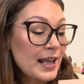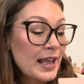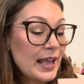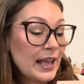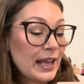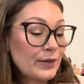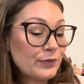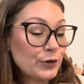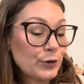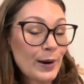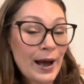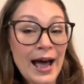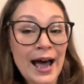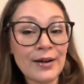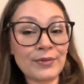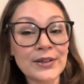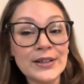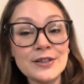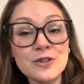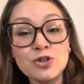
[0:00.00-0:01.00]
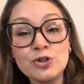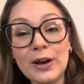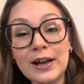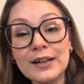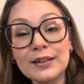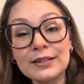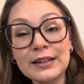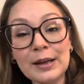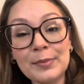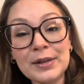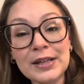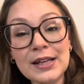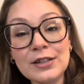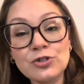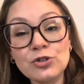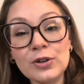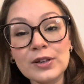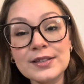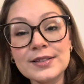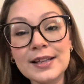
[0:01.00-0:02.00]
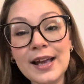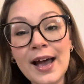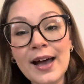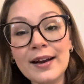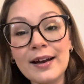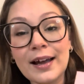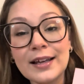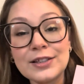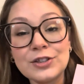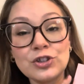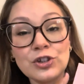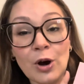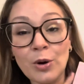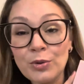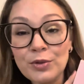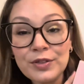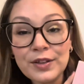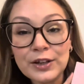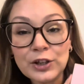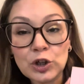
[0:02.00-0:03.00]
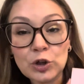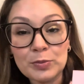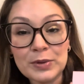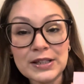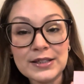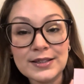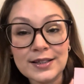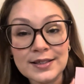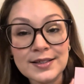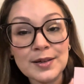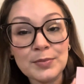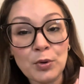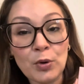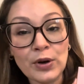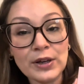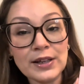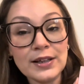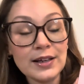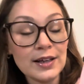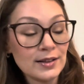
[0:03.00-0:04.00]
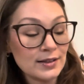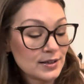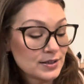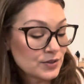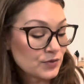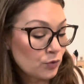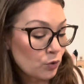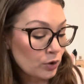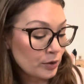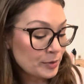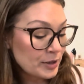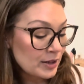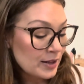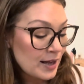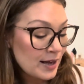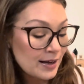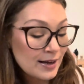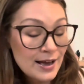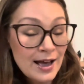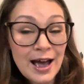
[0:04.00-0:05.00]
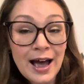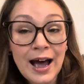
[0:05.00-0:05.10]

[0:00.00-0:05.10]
If you haven't tried Glaminatrix yet, I don't think you'll be disappointed in this formula.